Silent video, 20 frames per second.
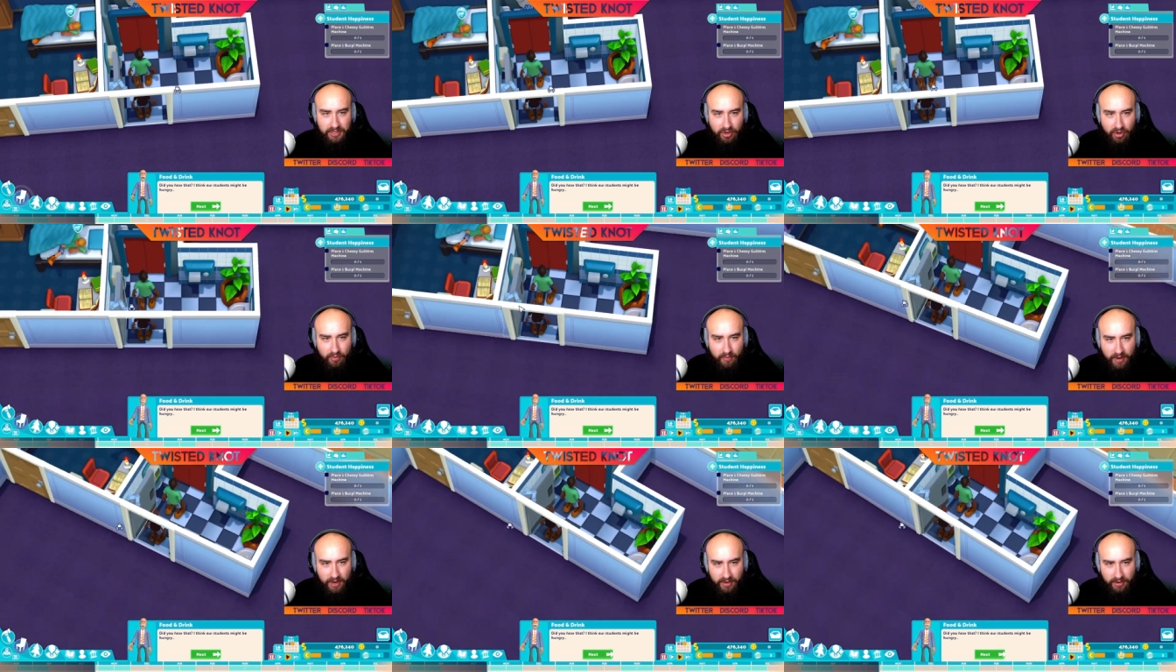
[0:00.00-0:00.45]

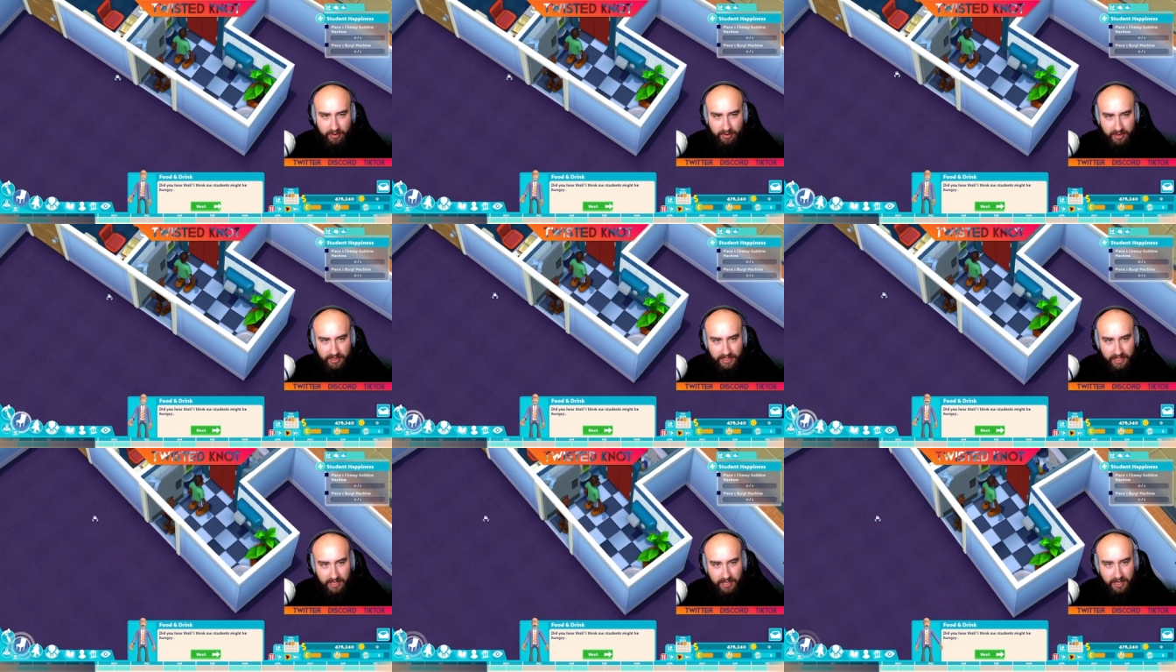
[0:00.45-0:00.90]
Oh my god, they're
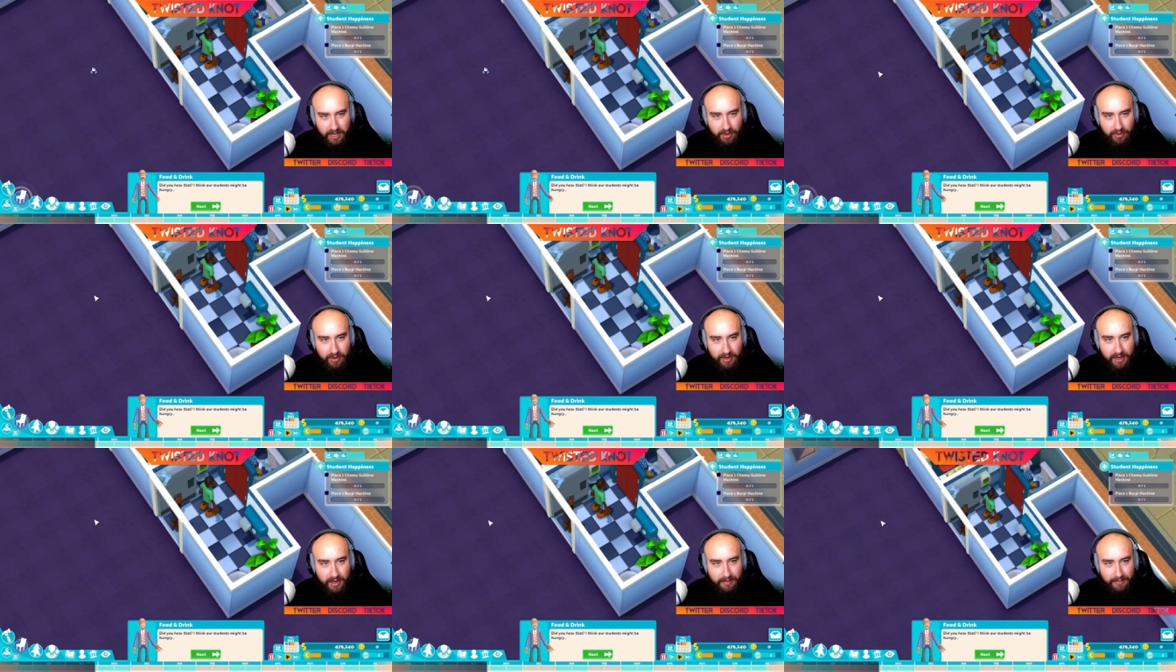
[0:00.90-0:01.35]
actually
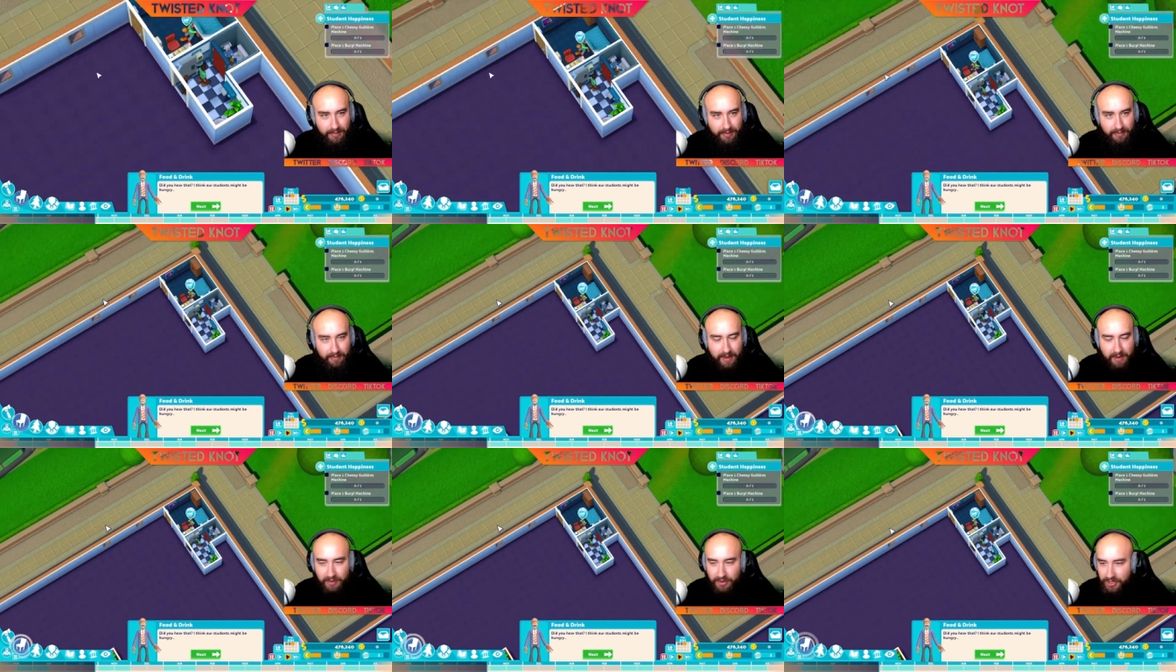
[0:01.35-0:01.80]
queuing up.
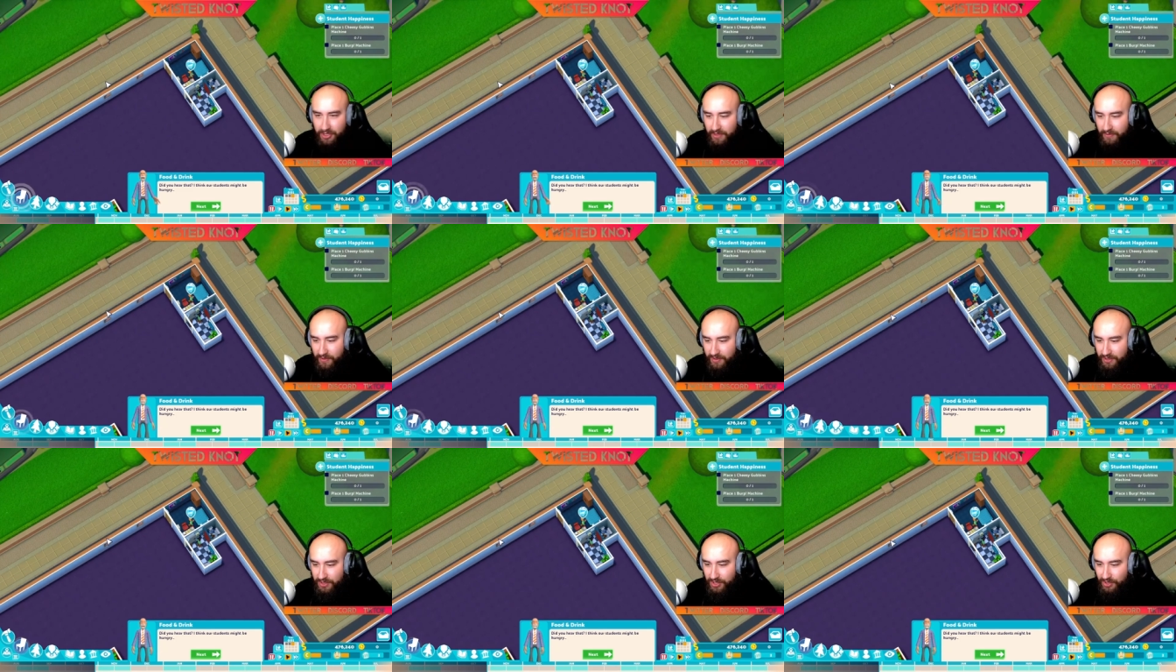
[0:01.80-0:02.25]
Maybe I should have
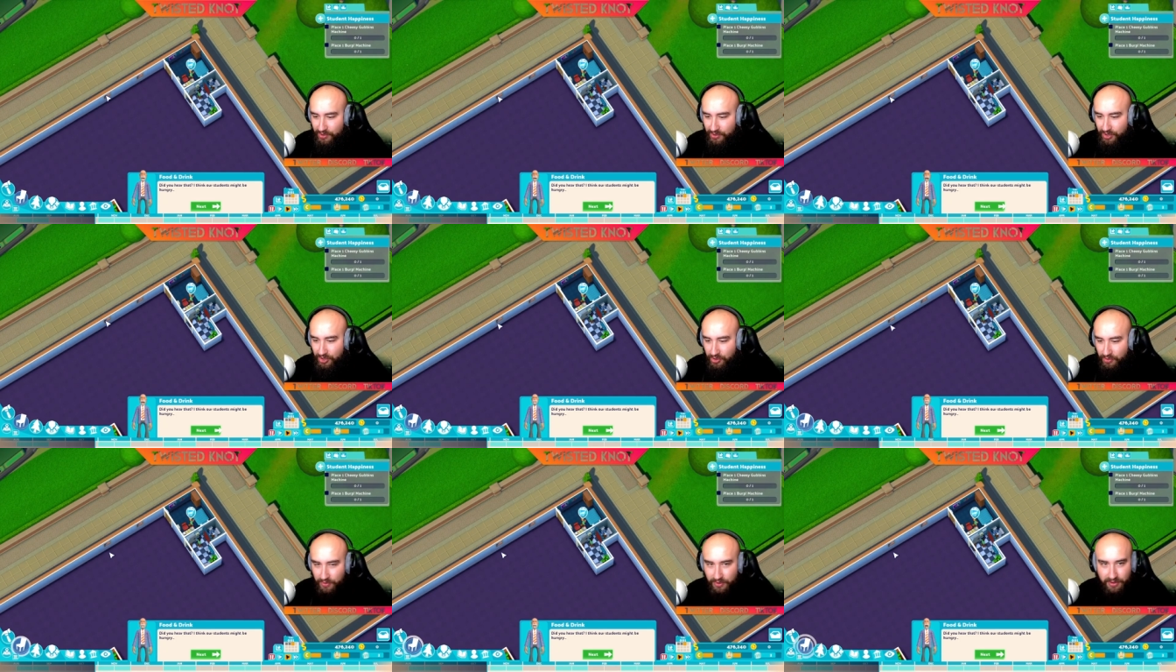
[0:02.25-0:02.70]
put two
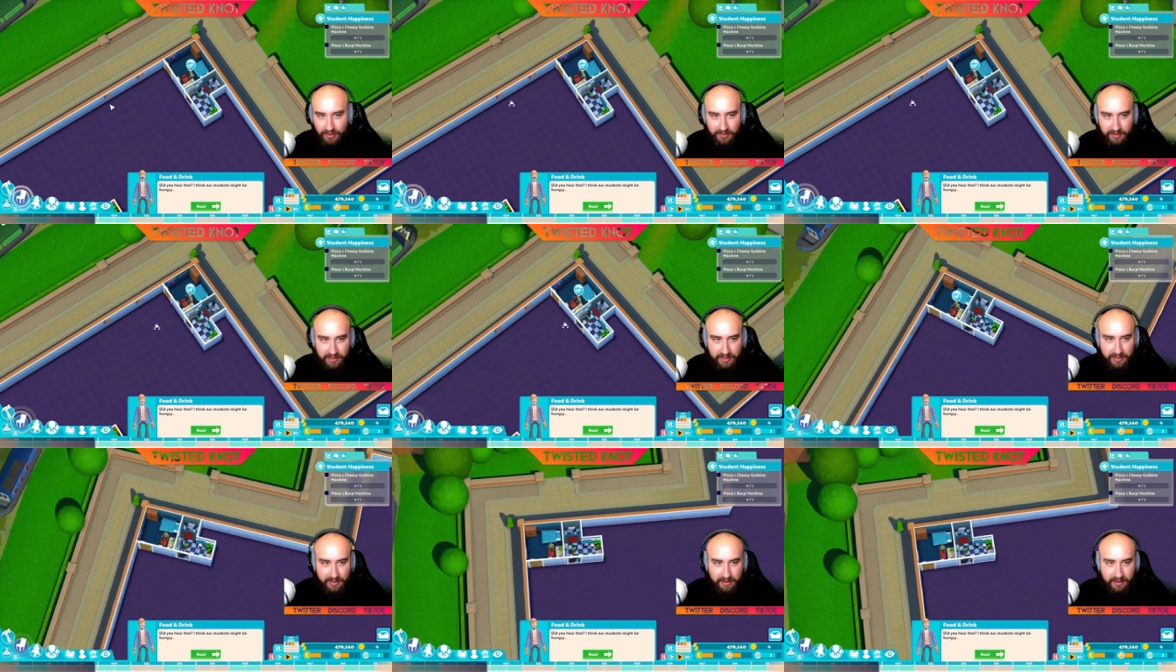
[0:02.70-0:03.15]

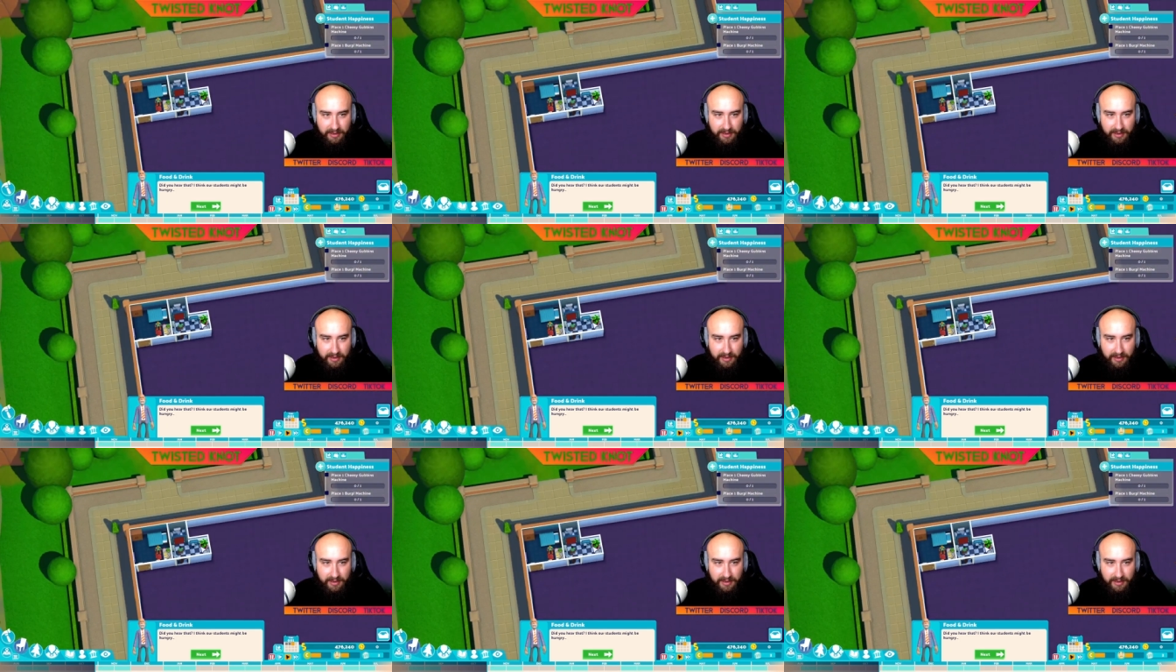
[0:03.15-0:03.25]
cubicles.